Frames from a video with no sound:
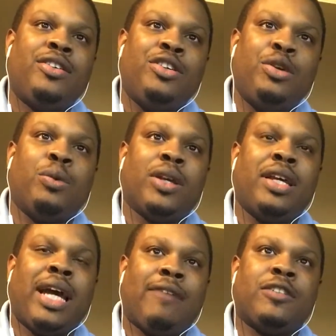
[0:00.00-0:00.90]
you
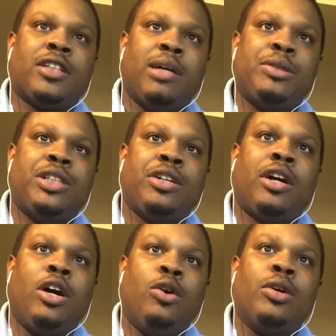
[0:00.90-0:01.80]
really have to come to
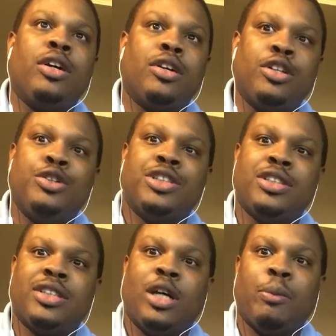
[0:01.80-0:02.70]
your own
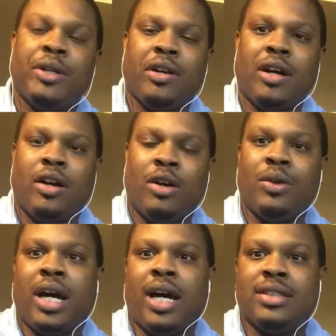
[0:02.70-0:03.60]
conclusions and open your
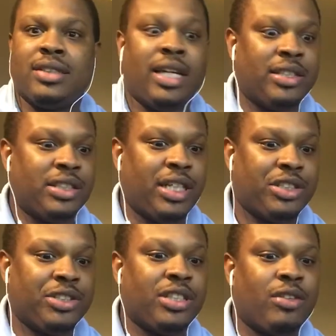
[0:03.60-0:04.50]
own eyes and
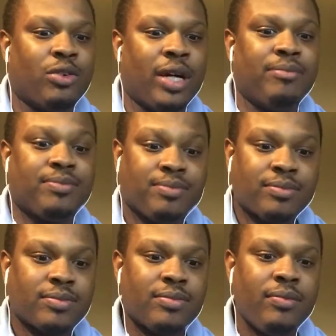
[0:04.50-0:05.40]
educate yourself, right?
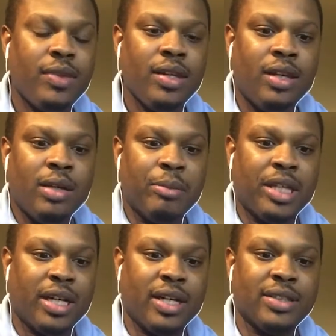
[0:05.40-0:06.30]

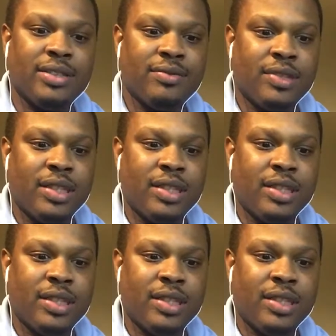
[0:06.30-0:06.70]
Because